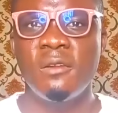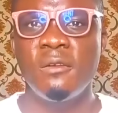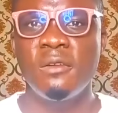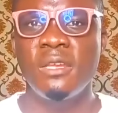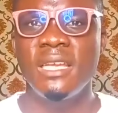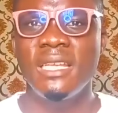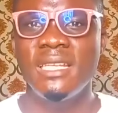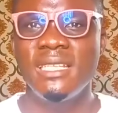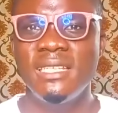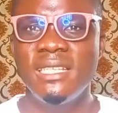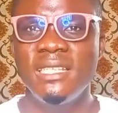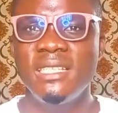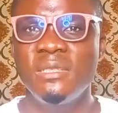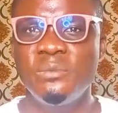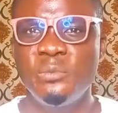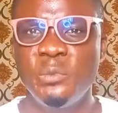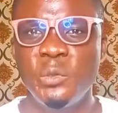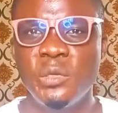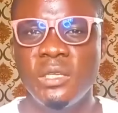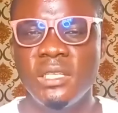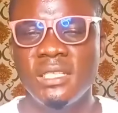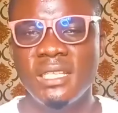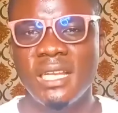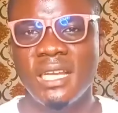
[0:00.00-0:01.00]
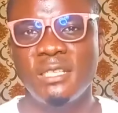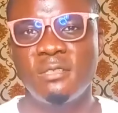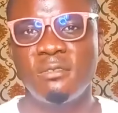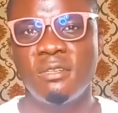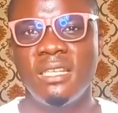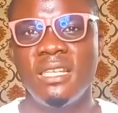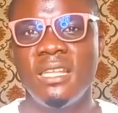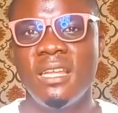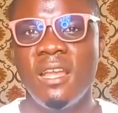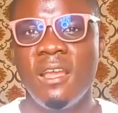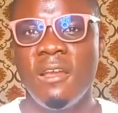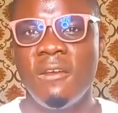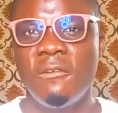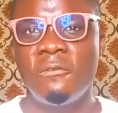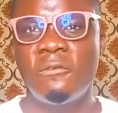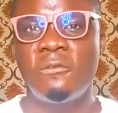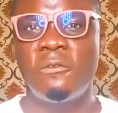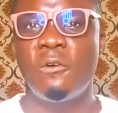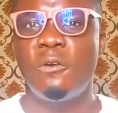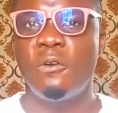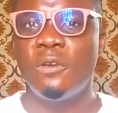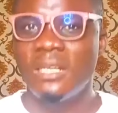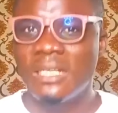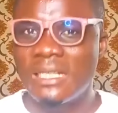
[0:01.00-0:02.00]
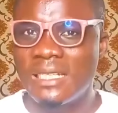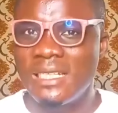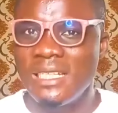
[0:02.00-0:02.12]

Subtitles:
okay, this book is actually for